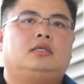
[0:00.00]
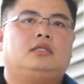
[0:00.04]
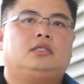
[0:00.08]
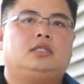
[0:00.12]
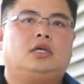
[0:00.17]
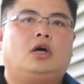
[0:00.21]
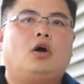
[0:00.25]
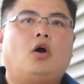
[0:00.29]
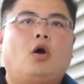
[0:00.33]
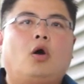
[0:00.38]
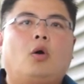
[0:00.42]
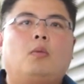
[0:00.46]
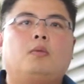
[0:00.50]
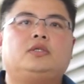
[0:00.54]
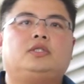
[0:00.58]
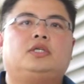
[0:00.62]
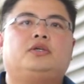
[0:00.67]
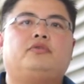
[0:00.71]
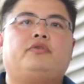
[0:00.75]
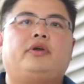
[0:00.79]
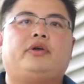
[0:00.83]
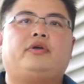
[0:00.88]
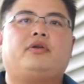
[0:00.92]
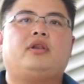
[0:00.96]
The
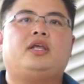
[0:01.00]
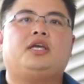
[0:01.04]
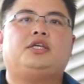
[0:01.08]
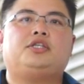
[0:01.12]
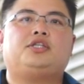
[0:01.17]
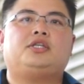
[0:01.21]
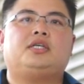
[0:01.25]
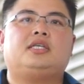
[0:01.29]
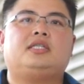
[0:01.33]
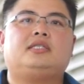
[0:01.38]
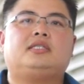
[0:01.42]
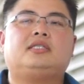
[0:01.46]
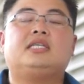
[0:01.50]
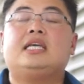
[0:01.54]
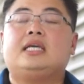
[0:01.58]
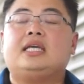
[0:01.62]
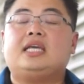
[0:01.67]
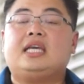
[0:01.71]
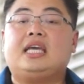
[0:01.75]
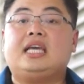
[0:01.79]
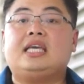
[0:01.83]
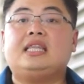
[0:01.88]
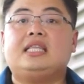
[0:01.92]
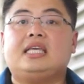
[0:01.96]
hormonal regulations
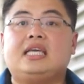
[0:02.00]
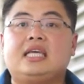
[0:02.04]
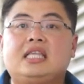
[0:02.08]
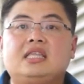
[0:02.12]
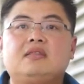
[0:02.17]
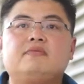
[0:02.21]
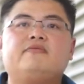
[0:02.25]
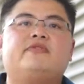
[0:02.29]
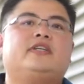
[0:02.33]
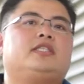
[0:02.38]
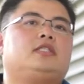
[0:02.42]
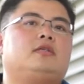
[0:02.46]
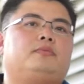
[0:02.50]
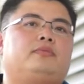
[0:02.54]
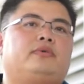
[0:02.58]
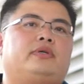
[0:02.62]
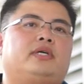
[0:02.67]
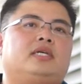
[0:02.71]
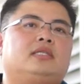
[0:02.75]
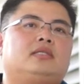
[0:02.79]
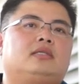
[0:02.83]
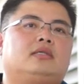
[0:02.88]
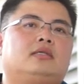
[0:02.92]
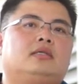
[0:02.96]
in
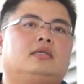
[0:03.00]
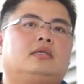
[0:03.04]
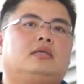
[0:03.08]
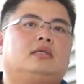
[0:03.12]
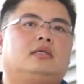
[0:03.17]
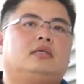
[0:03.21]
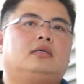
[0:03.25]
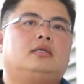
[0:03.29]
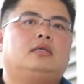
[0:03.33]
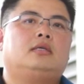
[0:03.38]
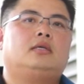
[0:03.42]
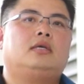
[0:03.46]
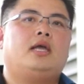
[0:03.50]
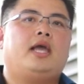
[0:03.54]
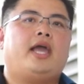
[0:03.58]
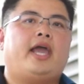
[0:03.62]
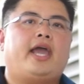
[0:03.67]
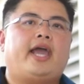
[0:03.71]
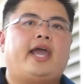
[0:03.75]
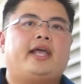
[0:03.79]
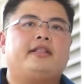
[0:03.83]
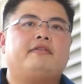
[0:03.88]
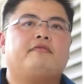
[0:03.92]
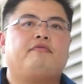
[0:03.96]
invertebrates
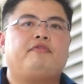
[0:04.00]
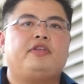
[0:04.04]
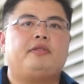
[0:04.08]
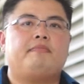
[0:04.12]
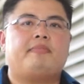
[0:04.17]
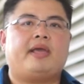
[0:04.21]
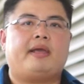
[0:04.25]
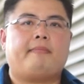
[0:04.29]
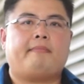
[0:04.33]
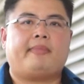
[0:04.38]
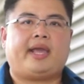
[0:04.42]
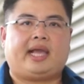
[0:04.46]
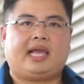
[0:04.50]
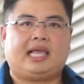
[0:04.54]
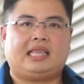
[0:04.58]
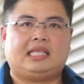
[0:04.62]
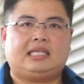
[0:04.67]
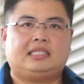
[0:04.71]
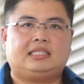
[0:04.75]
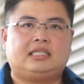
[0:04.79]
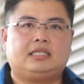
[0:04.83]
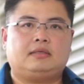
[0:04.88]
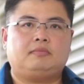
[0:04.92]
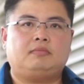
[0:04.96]
and feedback
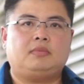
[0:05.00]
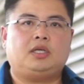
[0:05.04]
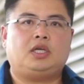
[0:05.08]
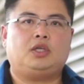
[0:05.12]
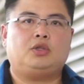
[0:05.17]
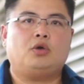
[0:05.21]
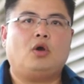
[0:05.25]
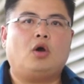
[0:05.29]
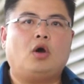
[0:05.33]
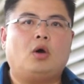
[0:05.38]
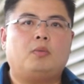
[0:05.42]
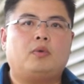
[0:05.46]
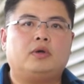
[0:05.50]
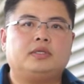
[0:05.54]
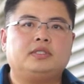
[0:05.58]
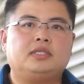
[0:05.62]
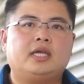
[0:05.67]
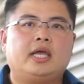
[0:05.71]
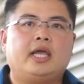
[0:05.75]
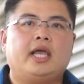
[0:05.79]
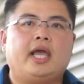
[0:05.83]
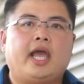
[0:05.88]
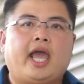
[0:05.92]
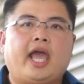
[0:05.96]
mechanism in
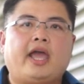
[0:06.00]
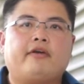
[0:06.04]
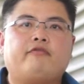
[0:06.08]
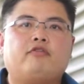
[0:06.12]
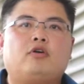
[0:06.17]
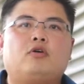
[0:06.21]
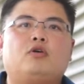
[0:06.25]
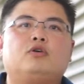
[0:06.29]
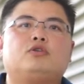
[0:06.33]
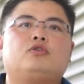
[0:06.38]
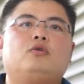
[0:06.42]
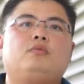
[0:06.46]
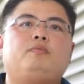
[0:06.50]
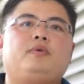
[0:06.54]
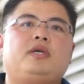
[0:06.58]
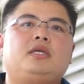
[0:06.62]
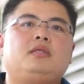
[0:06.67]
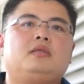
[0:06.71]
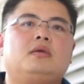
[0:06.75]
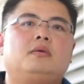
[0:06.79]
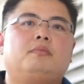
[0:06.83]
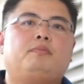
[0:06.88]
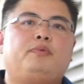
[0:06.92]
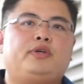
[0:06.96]
hormones have also
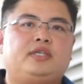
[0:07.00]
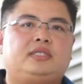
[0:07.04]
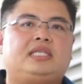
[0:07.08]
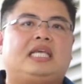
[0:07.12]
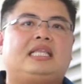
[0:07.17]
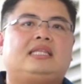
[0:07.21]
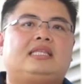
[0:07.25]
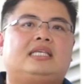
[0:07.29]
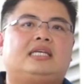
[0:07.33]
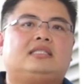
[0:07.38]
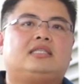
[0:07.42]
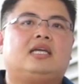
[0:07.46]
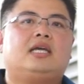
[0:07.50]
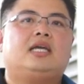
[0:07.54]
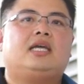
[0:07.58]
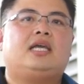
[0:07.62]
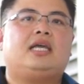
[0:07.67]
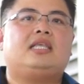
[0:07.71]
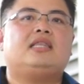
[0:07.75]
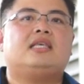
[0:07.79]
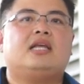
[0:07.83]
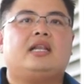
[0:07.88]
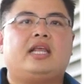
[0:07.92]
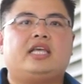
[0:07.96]
been presented
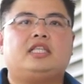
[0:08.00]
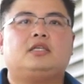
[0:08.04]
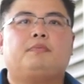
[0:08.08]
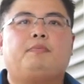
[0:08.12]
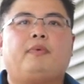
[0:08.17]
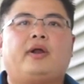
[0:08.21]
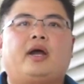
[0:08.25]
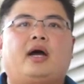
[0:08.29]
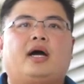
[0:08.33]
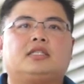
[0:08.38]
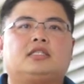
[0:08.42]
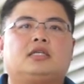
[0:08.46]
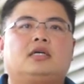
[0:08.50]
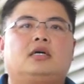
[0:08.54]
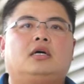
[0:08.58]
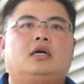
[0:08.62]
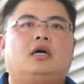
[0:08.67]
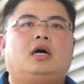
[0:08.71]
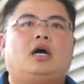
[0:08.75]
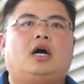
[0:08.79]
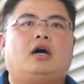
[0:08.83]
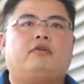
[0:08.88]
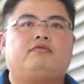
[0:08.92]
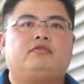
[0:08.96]
in the later part
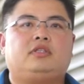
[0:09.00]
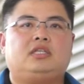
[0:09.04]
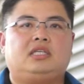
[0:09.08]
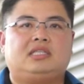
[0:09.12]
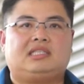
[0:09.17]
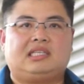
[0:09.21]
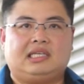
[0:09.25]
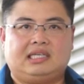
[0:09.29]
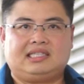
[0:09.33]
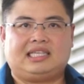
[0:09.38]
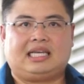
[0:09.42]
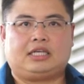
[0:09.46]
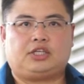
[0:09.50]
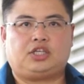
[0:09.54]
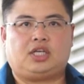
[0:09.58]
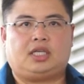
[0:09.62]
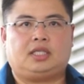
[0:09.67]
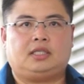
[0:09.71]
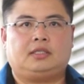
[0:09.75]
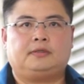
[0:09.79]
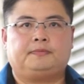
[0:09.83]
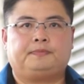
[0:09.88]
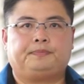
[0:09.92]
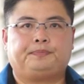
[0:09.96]
of this
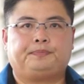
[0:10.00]
section.